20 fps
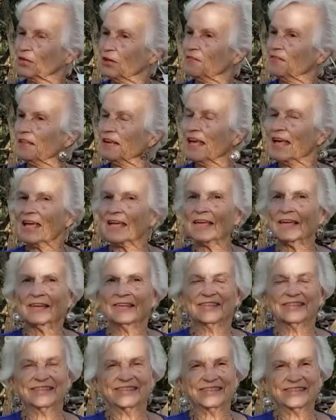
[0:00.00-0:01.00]
on the
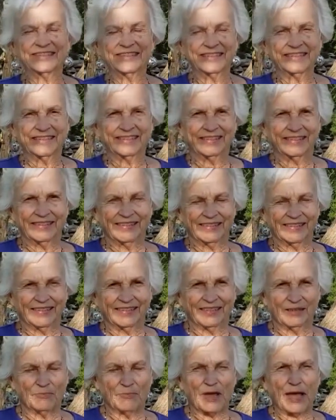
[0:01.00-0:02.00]
Land.
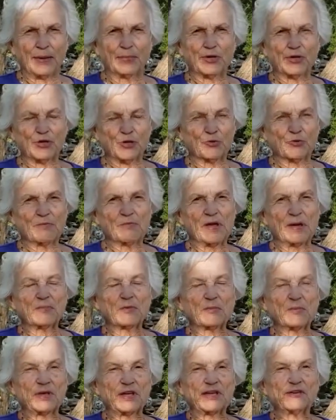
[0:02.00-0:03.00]
Maybe you
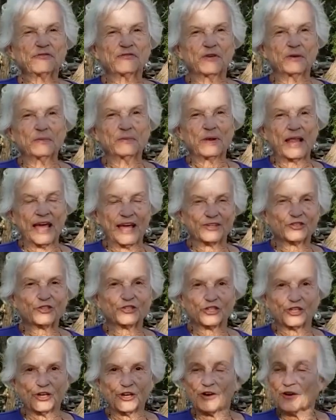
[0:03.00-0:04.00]
remember me from
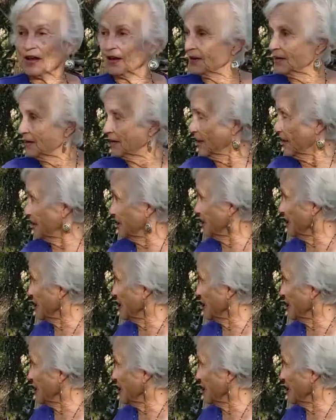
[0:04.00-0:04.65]
last year, and, and